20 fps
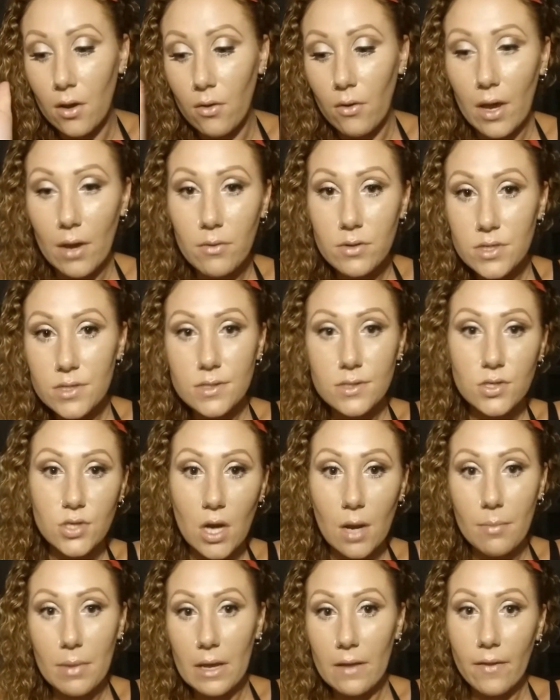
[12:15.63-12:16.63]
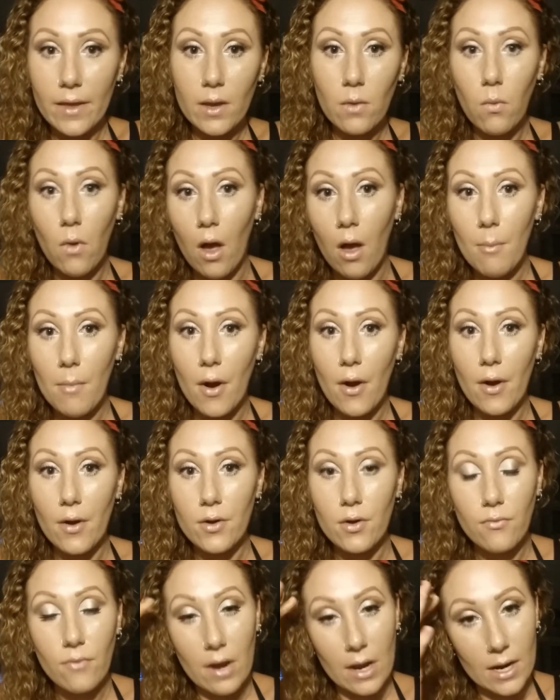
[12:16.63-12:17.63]
would just shop at like Walmart
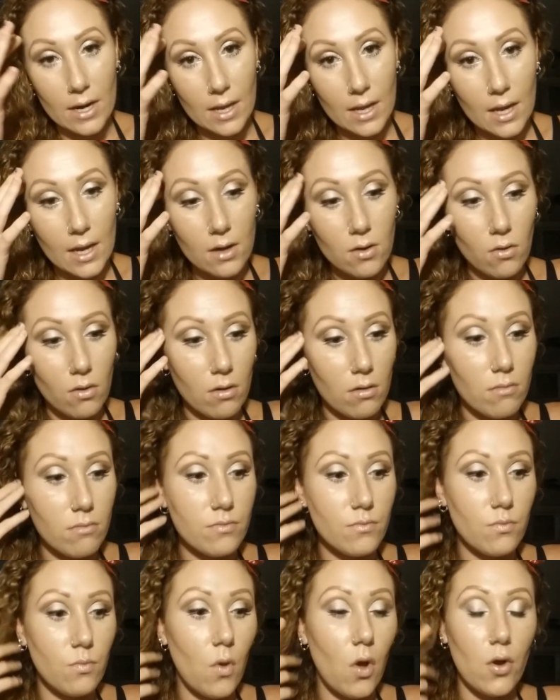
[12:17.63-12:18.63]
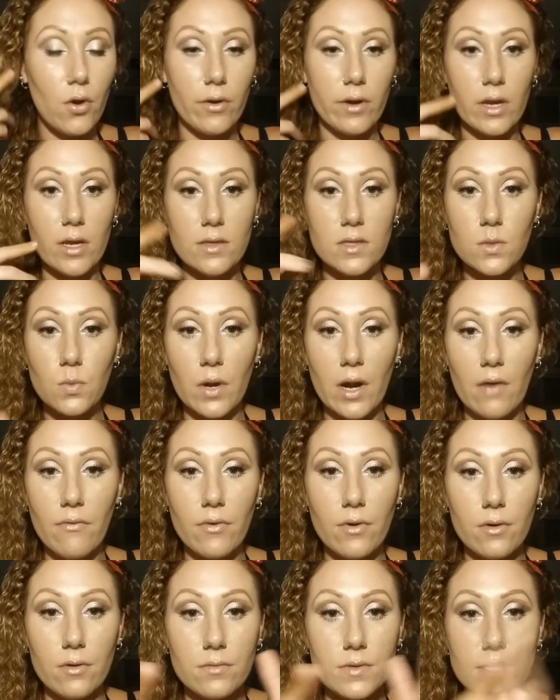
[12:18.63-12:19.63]
or Rite Aid or Walgreens,
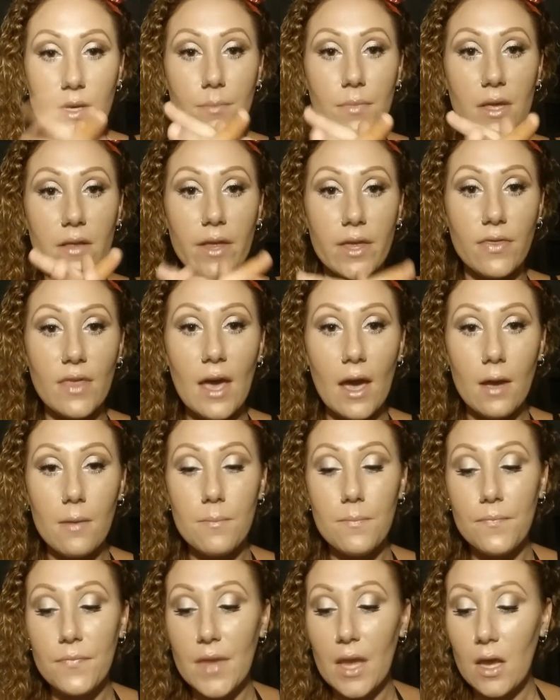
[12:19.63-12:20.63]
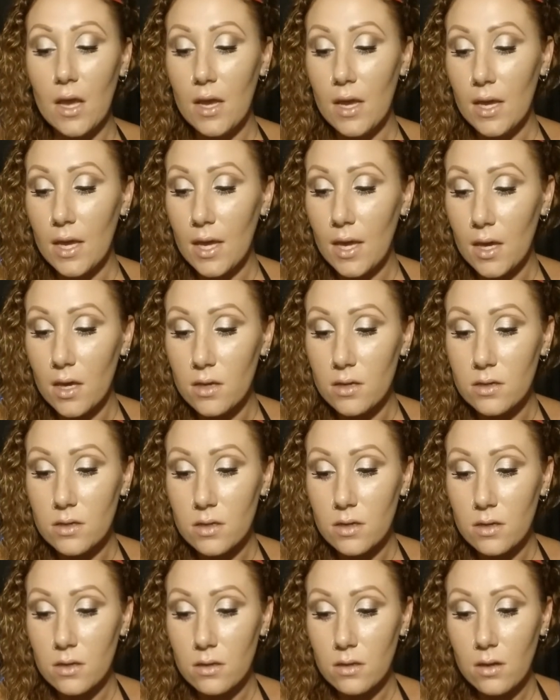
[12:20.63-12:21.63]
whatever, something like that. And,
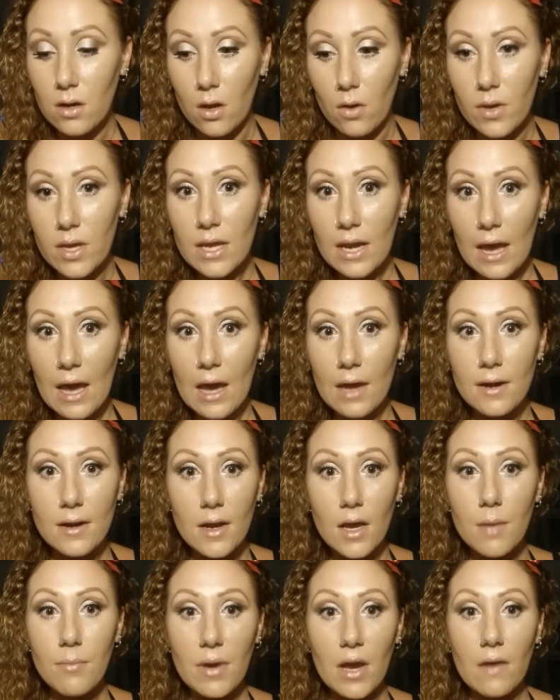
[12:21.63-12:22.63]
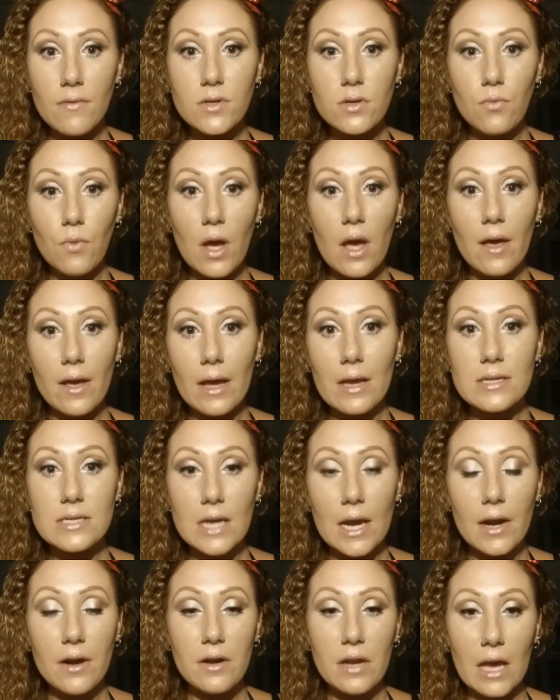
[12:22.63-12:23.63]
it added up after a while. I got
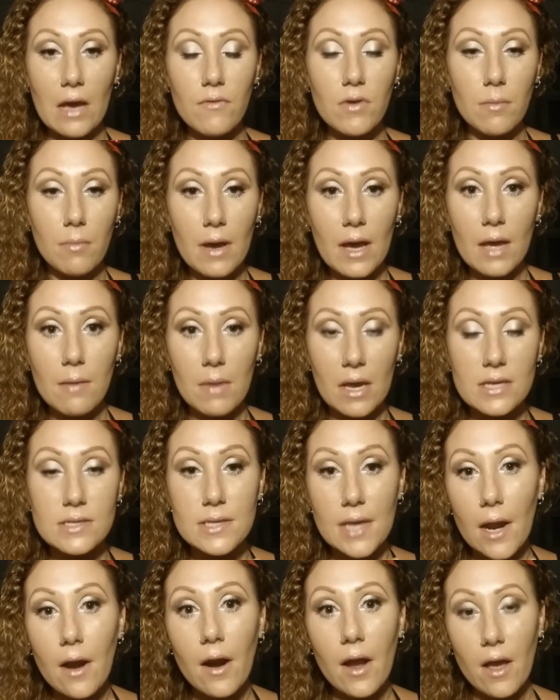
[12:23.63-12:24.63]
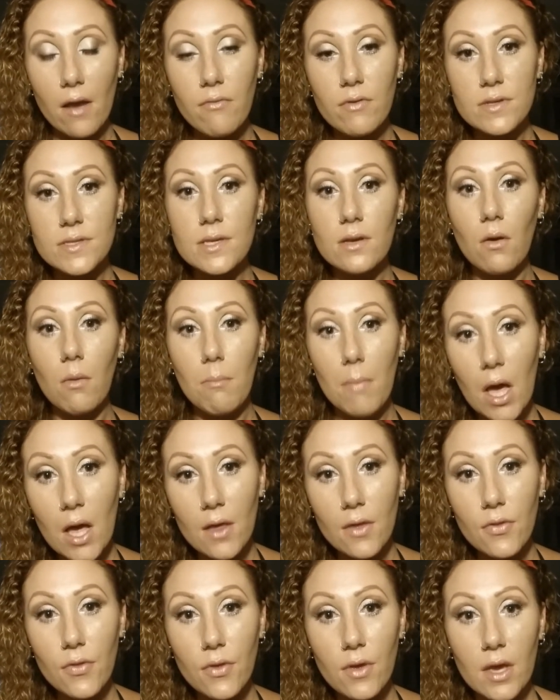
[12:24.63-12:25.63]
tired of having to buy mascara every single
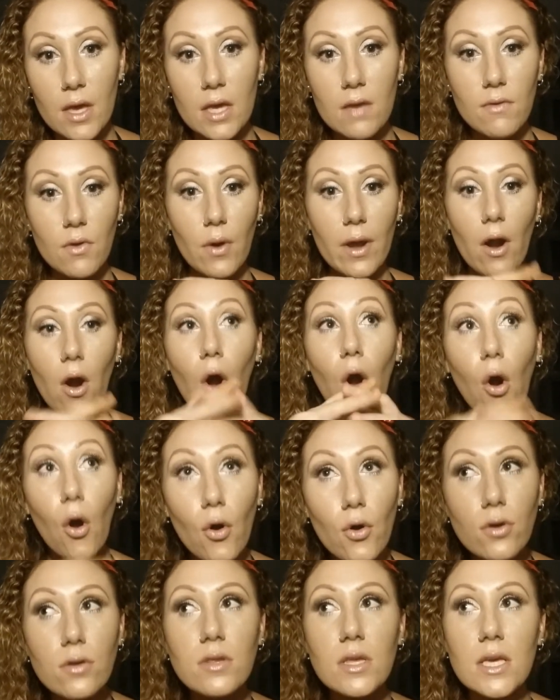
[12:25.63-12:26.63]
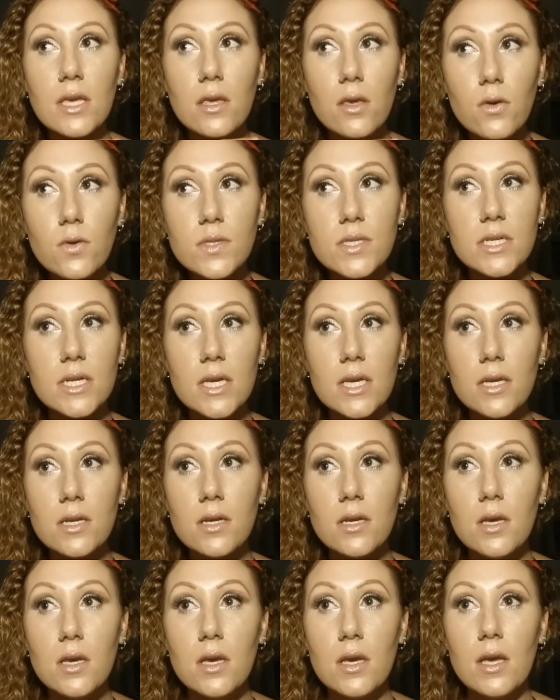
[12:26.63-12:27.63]
month, even though I hardly used it,
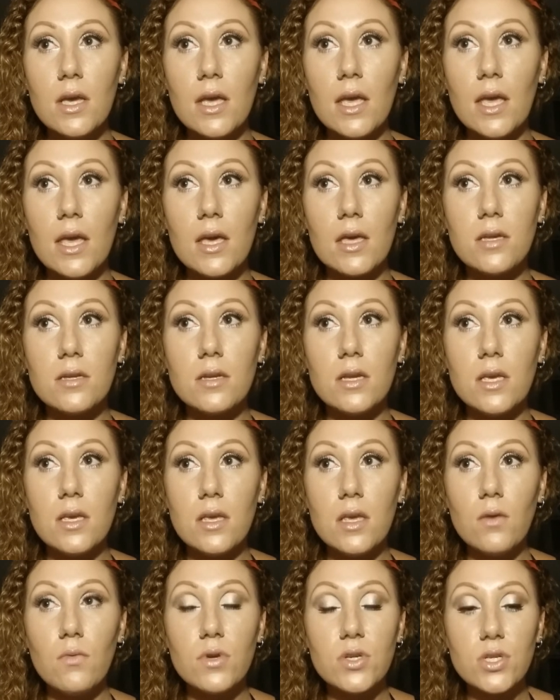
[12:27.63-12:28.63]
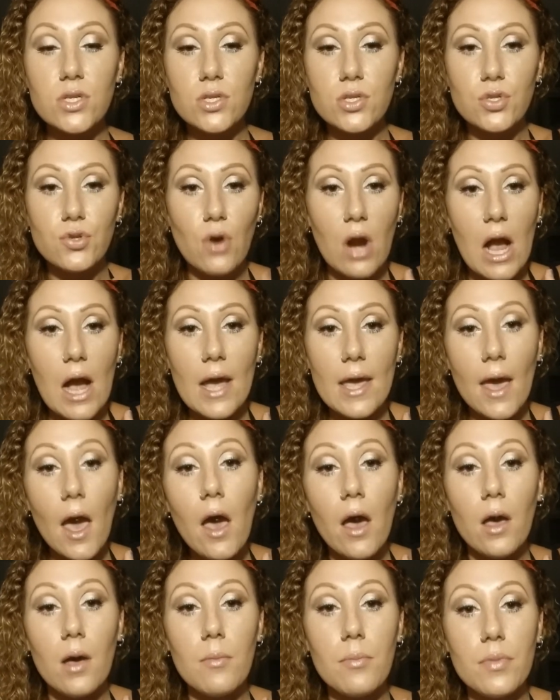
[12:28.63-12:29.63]
and it would just dry up.